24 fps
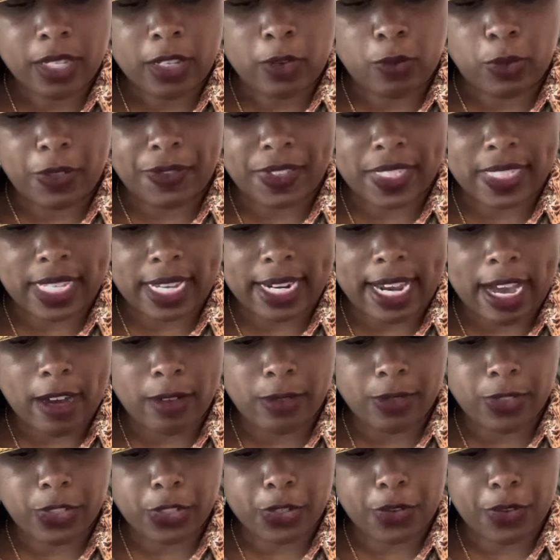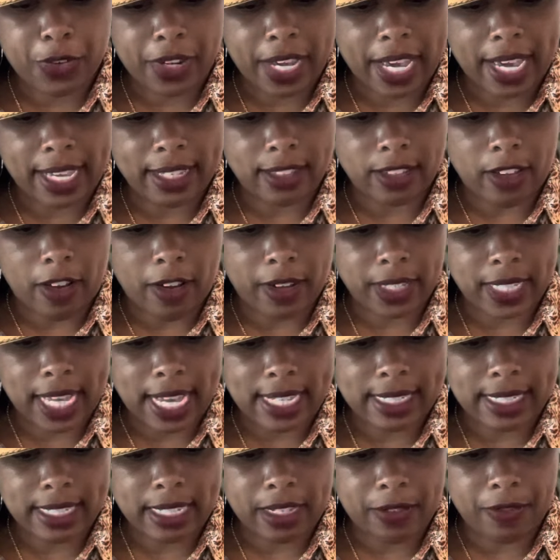We've set out to create
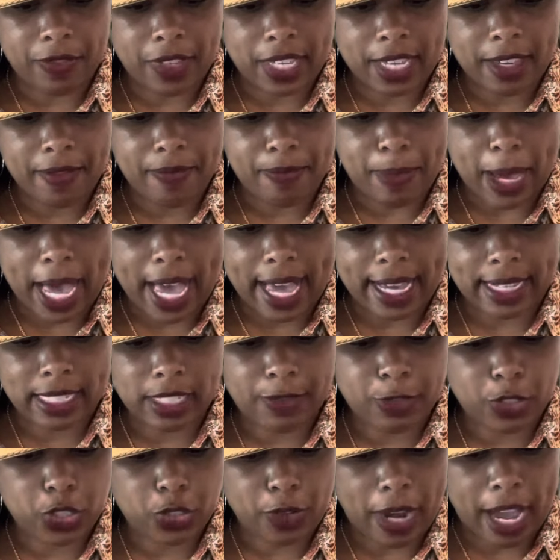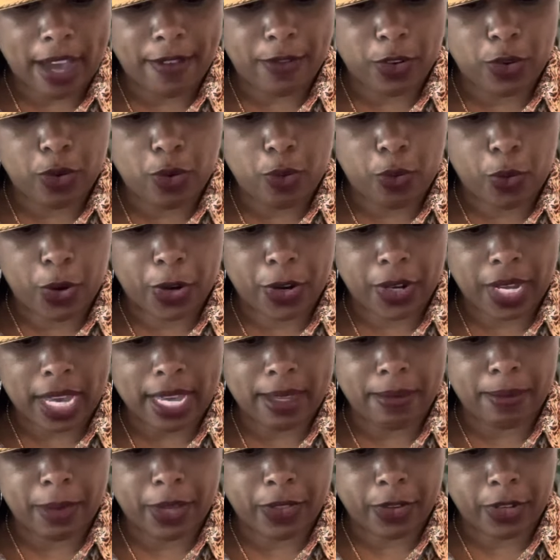long-lasting vegan bags for travel, work,
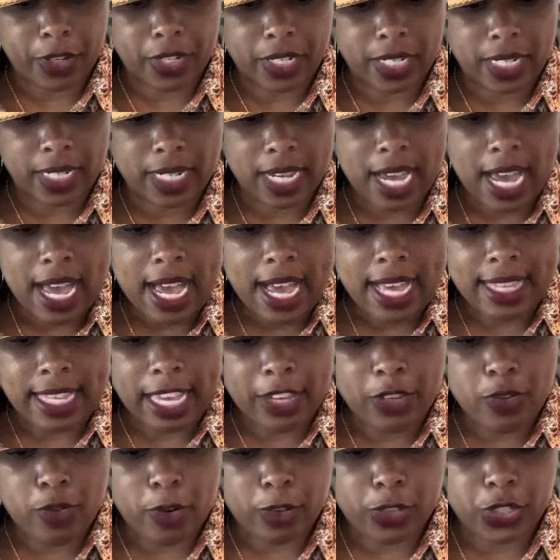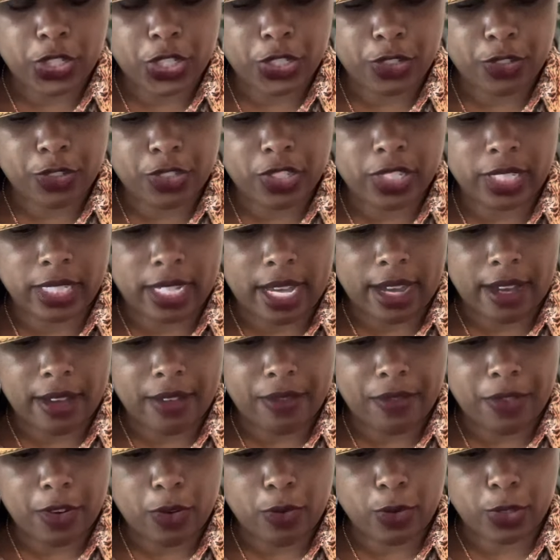and motherhood that you are sure to
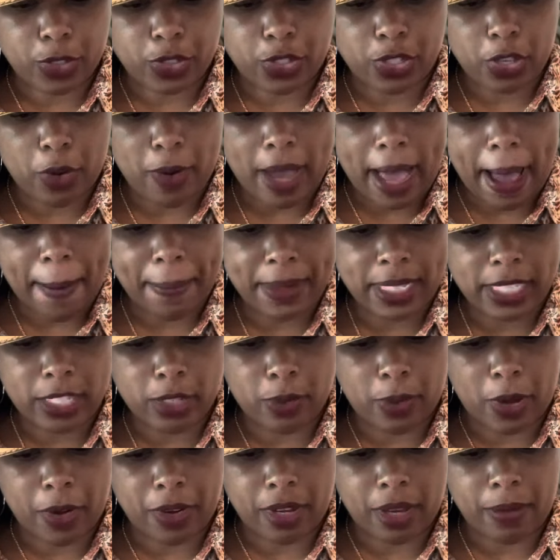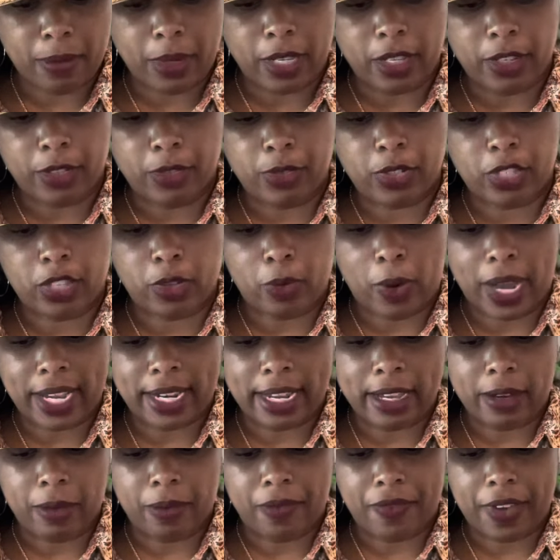love. We're so happy to welcome you to the White
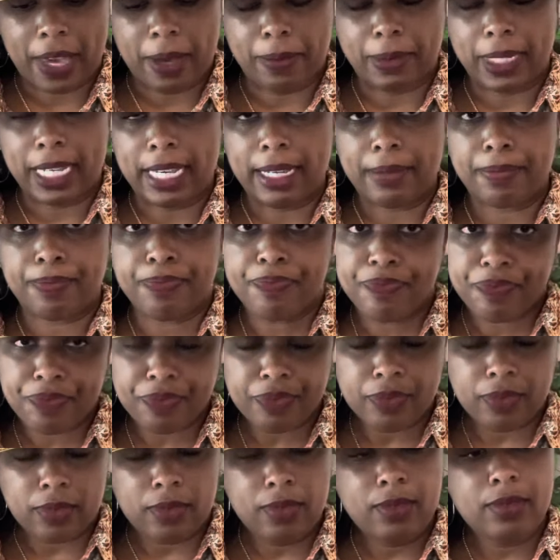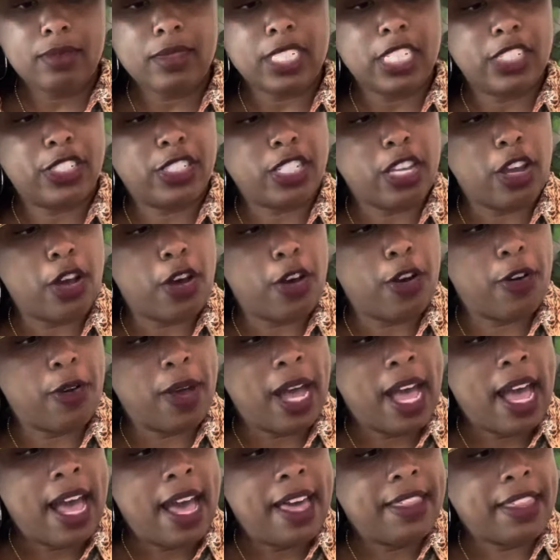Elm family. So
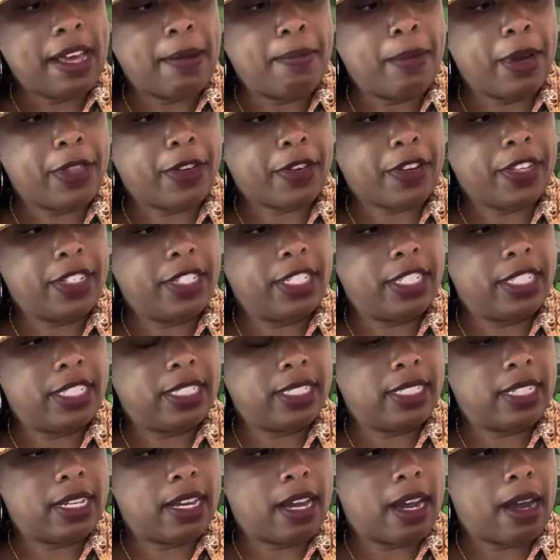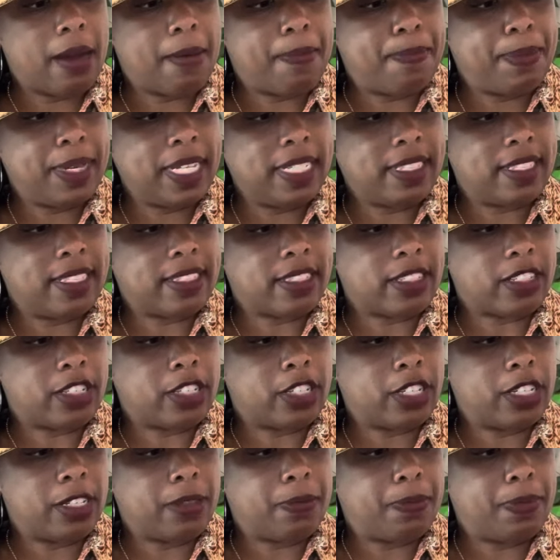that motherhood piece is a
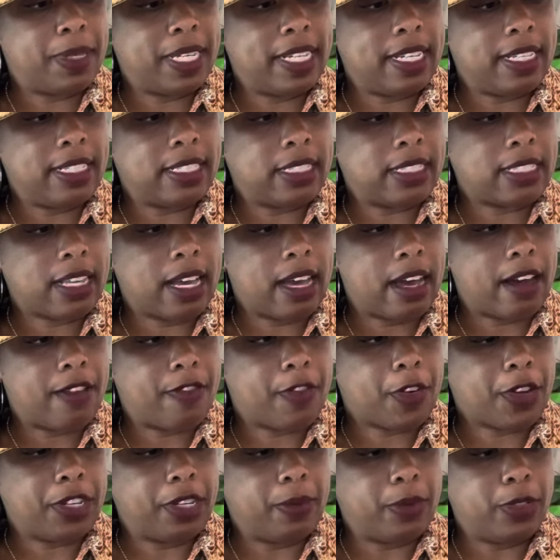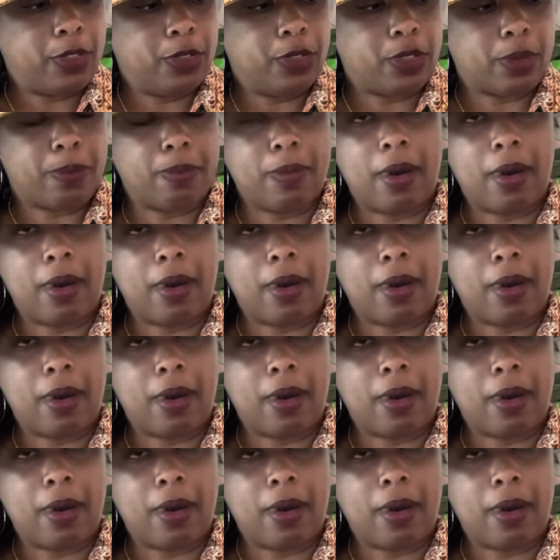good piece for anyone who's a